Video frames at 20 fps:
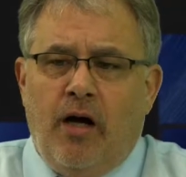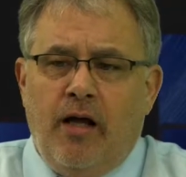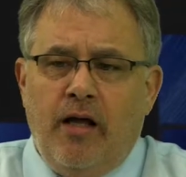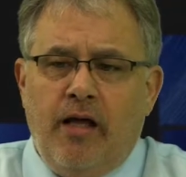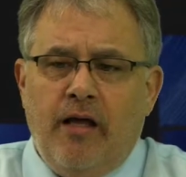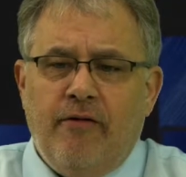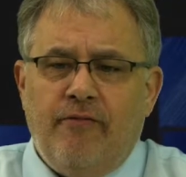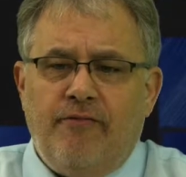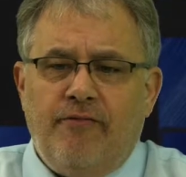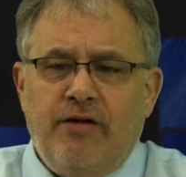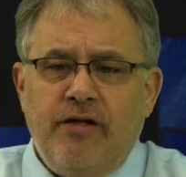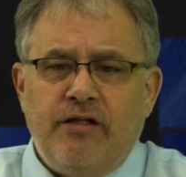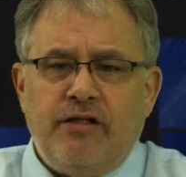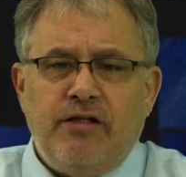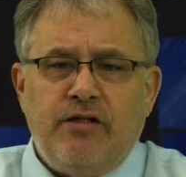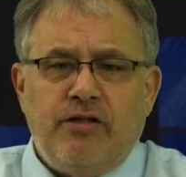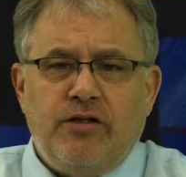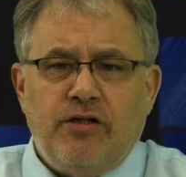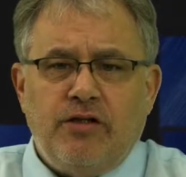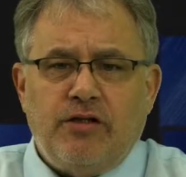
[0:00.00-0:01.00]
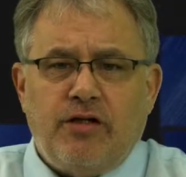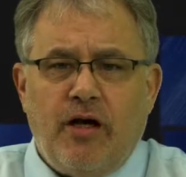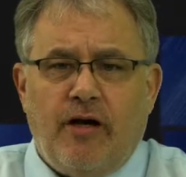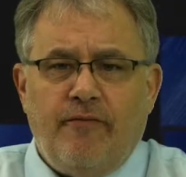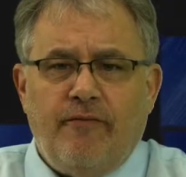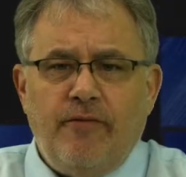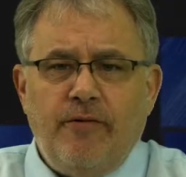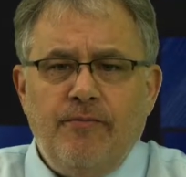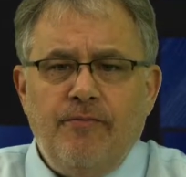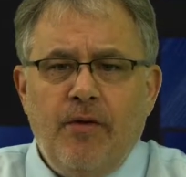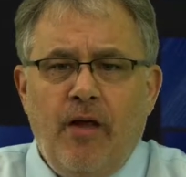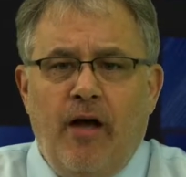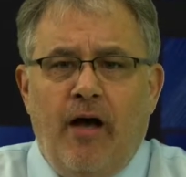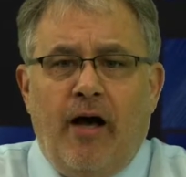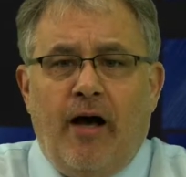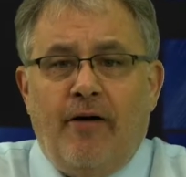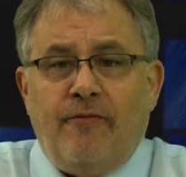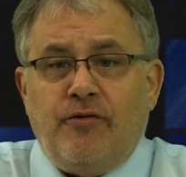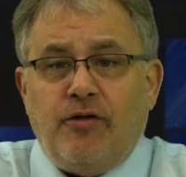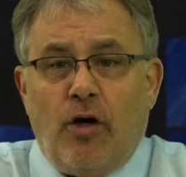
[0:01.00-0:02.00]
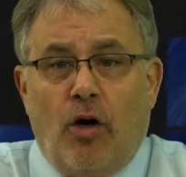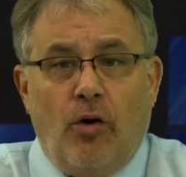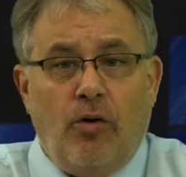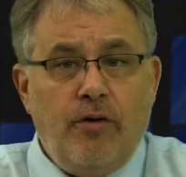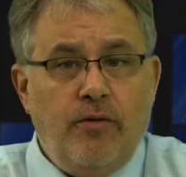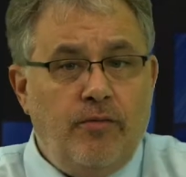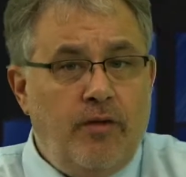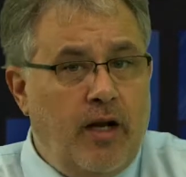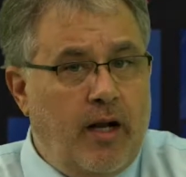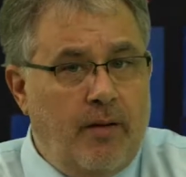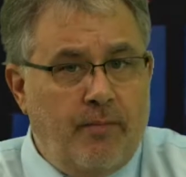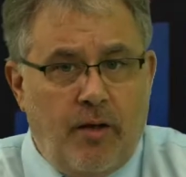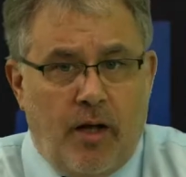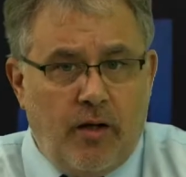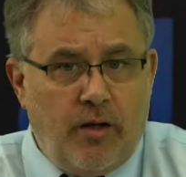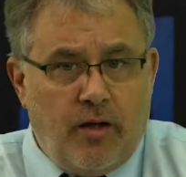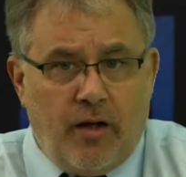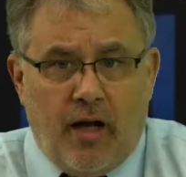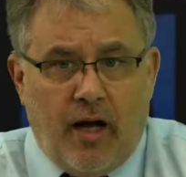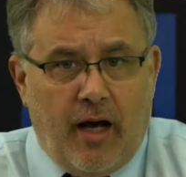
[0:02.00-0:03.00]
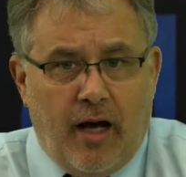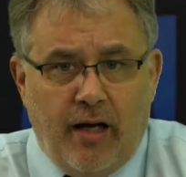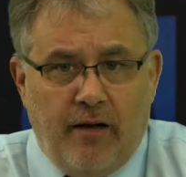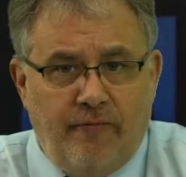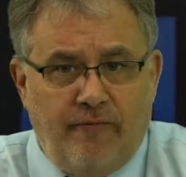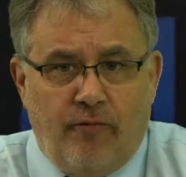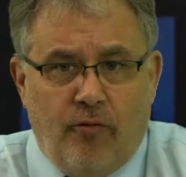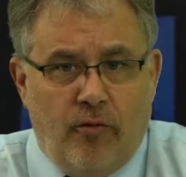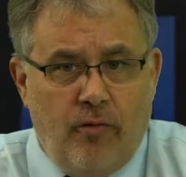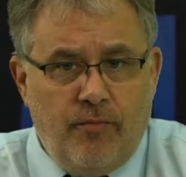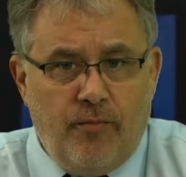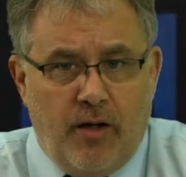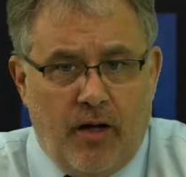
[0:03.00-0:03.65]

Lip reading: if this is discovered. I've told him that I'm not going to hide it for him,